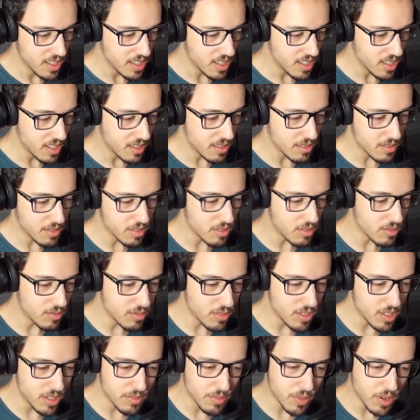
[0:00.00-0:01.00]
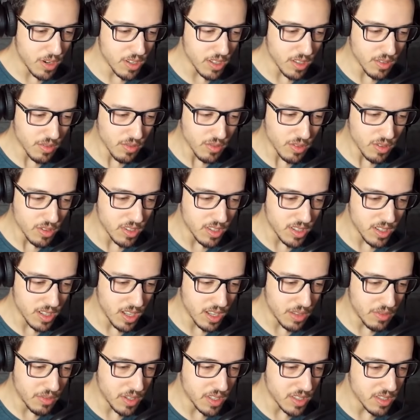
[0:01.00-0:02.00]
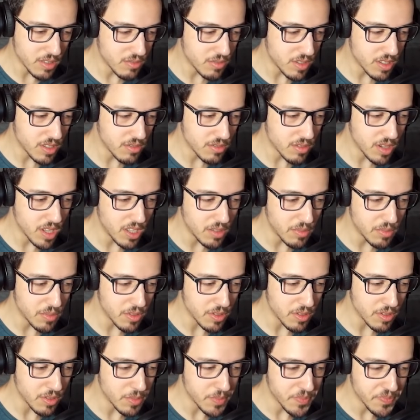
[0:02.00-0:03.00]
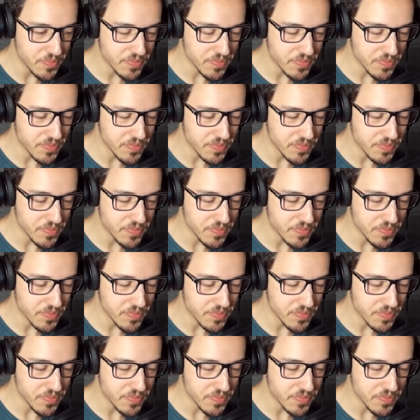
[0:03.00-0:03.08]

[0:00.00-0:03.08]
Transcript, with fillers: Uh, don't worry about it, Flora. I'll find a way to help you.